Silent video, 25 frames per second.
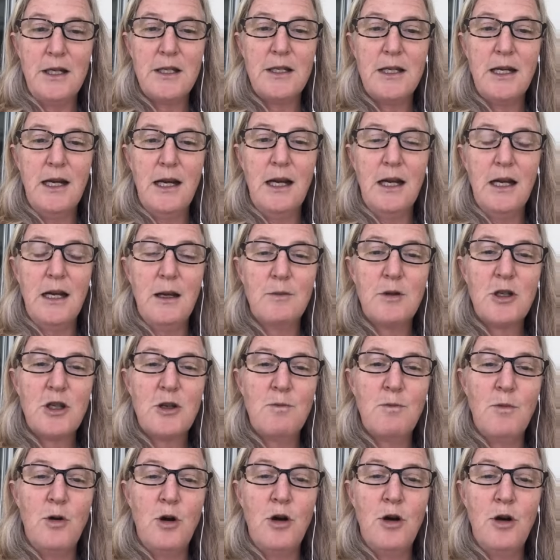setting up
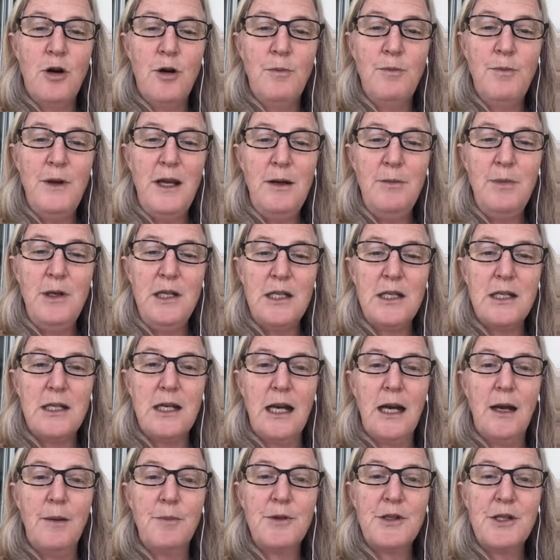small baby
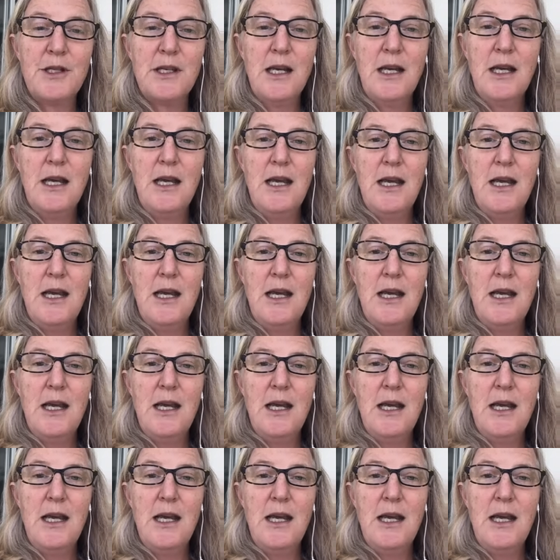steps,